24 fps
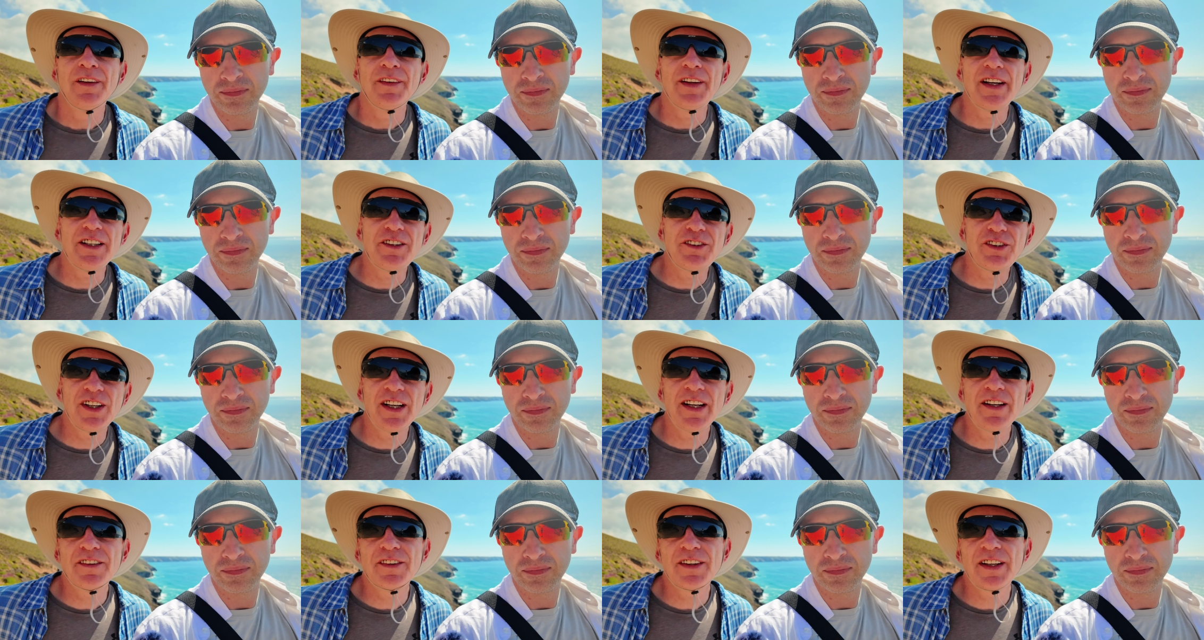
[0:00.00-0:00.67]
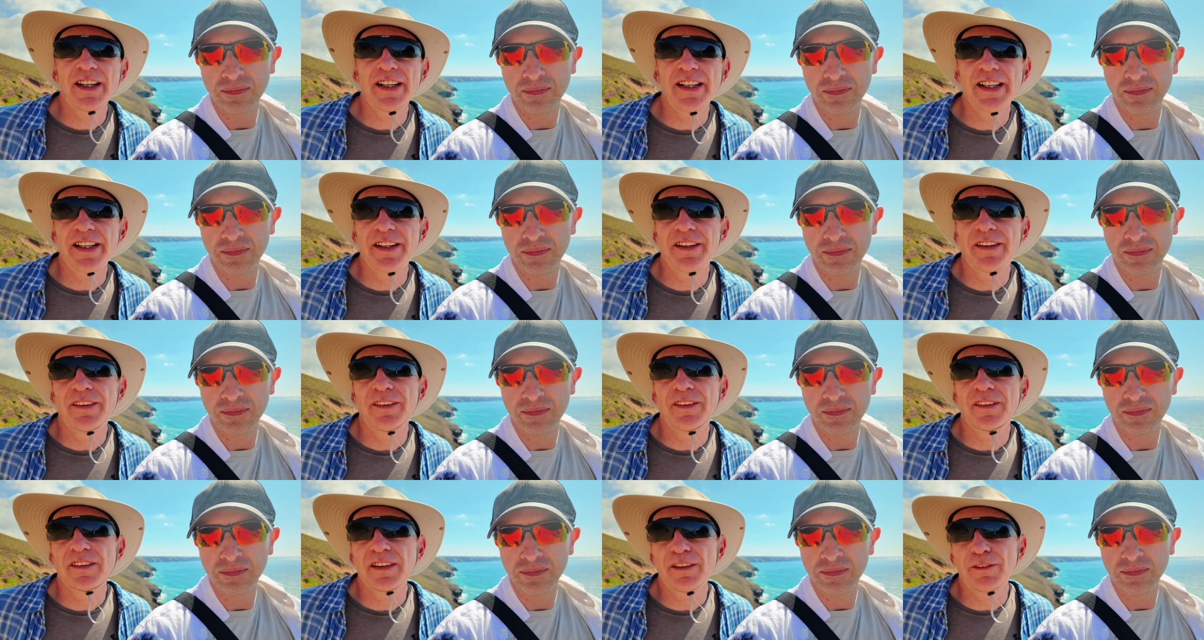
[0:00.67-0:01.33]
Speaker 1: They changed that
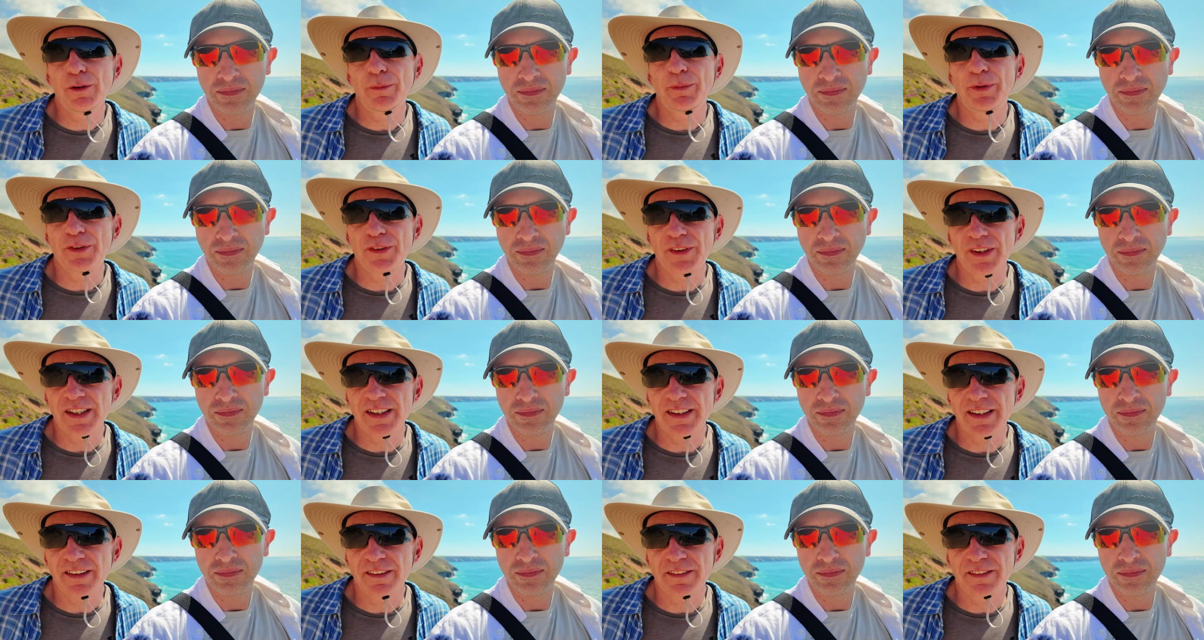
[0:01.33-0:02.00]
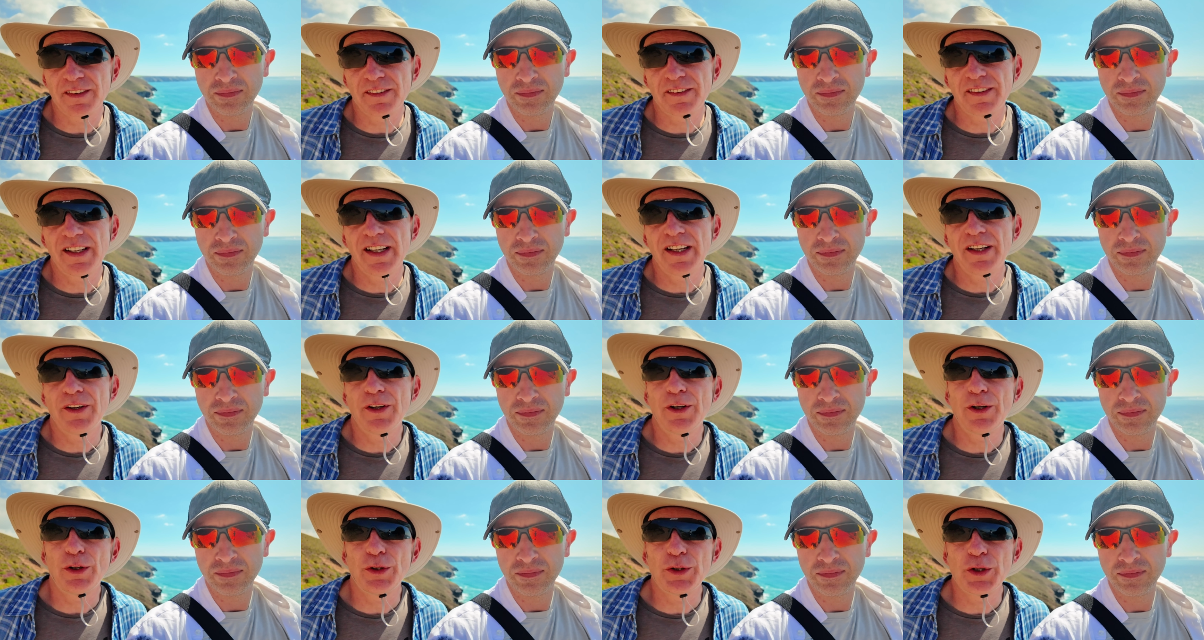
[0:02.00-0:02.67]
in civil proceedings to say,
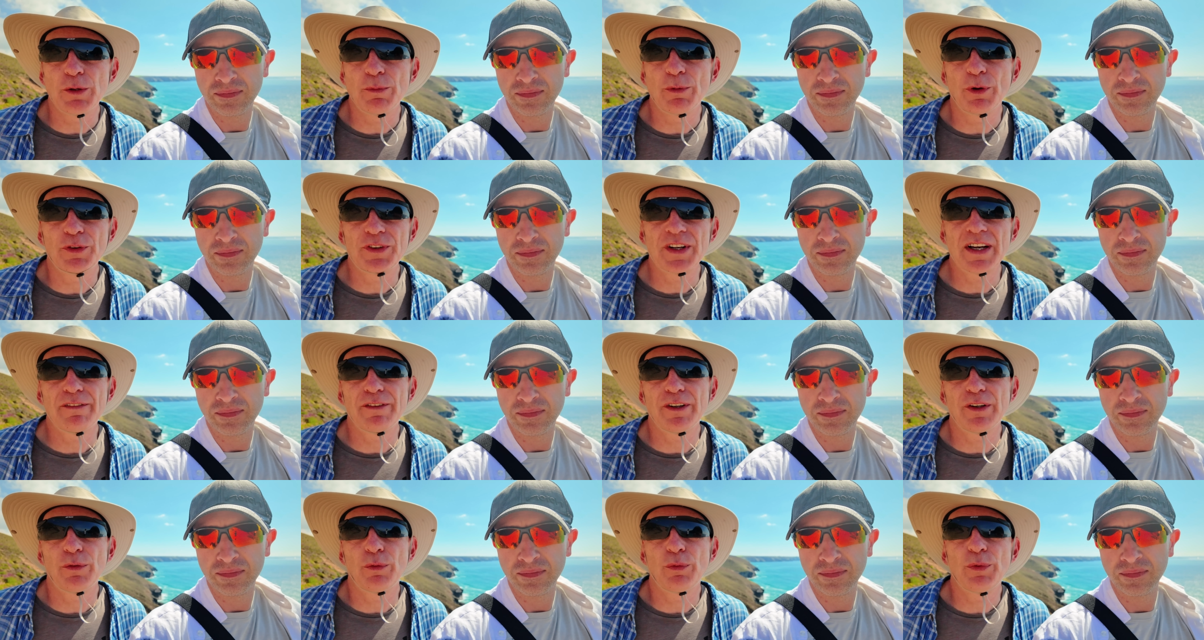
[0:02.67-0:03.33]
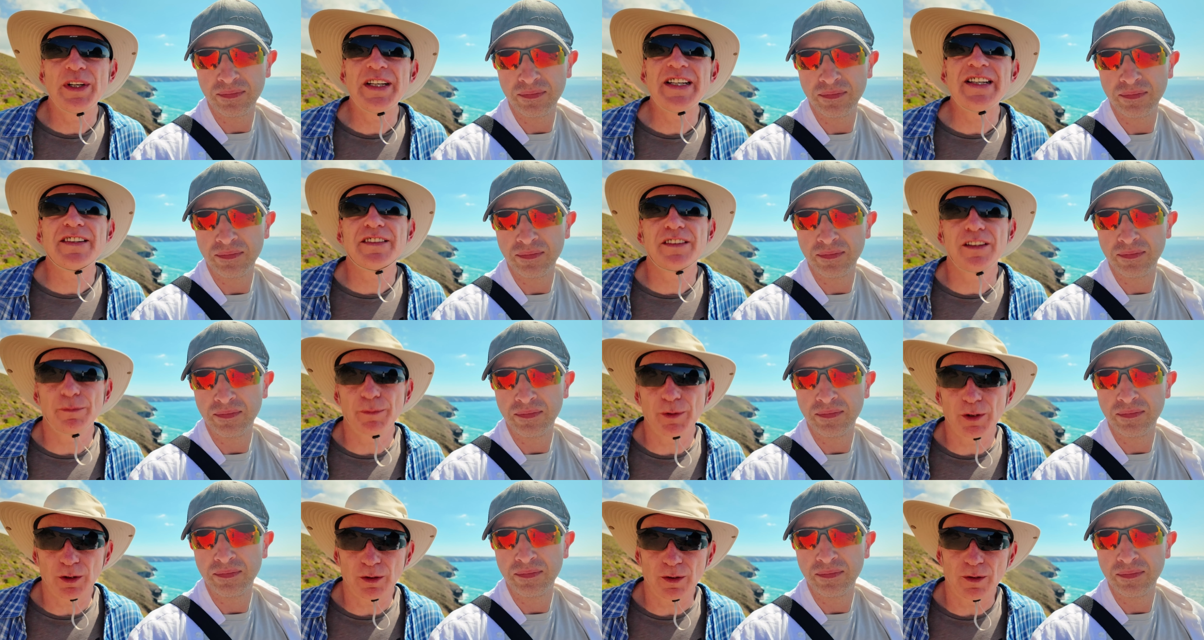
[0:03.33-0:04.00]
no, you must have a
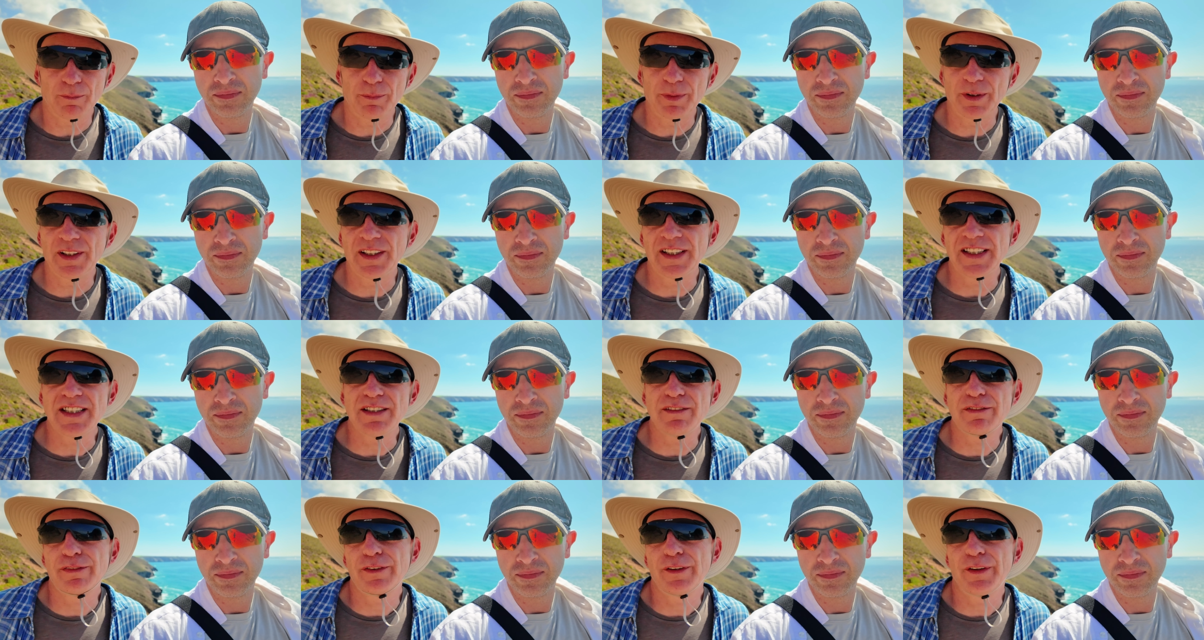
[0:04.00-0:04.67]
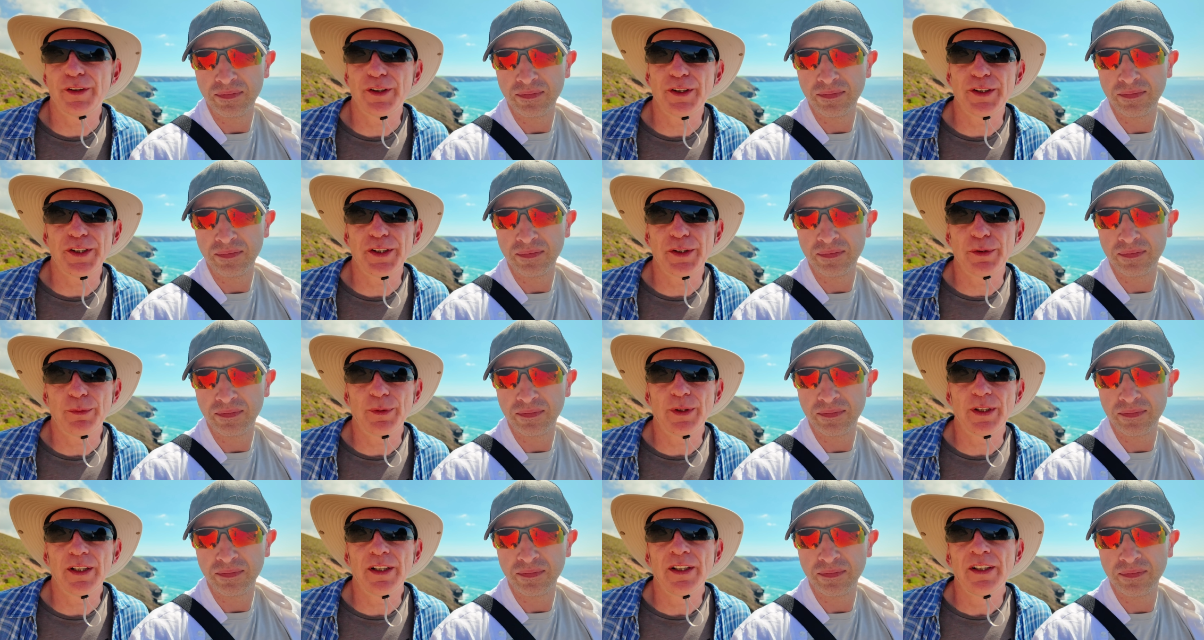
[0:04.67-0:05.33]
reasonable belief that
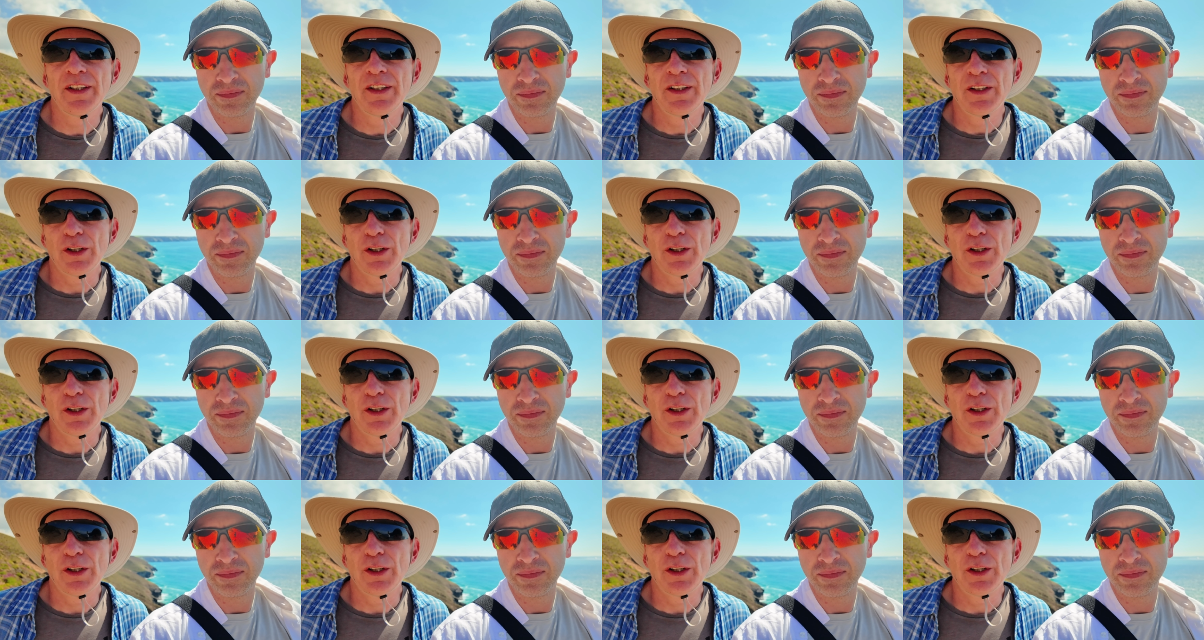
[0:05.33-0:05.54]
you were